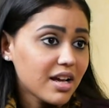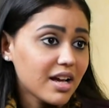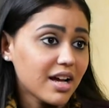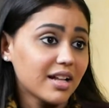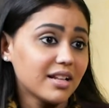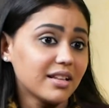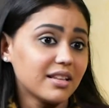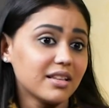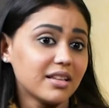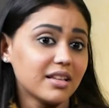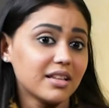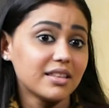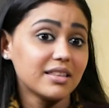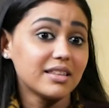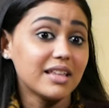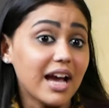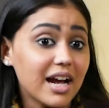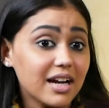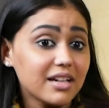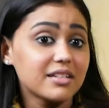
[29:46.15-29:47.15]
And
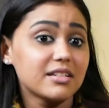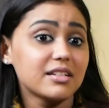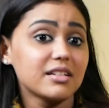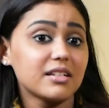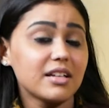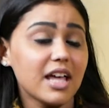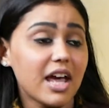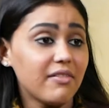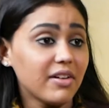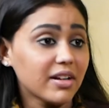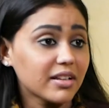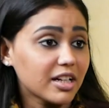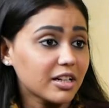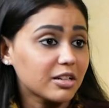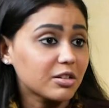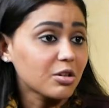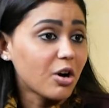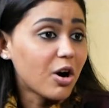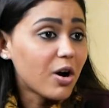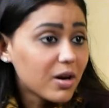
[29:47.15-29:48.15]
that, having
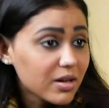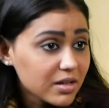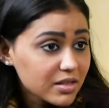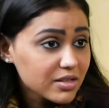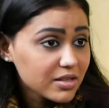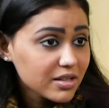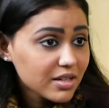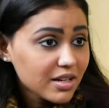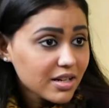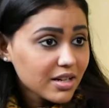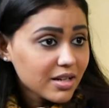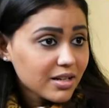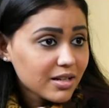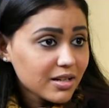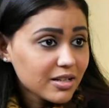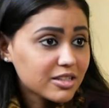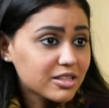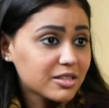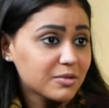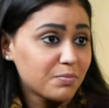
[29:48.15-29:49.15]
that thought
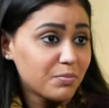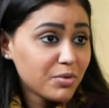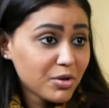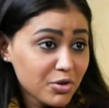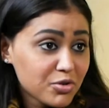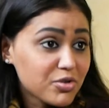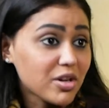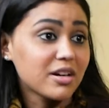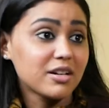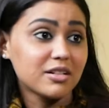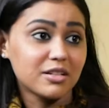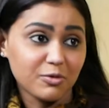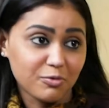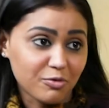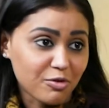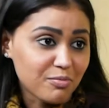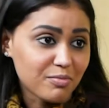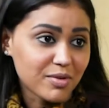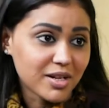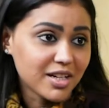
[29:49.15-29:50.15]
is spirituality
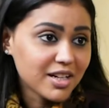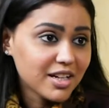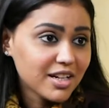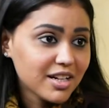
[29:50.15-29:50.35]
for me.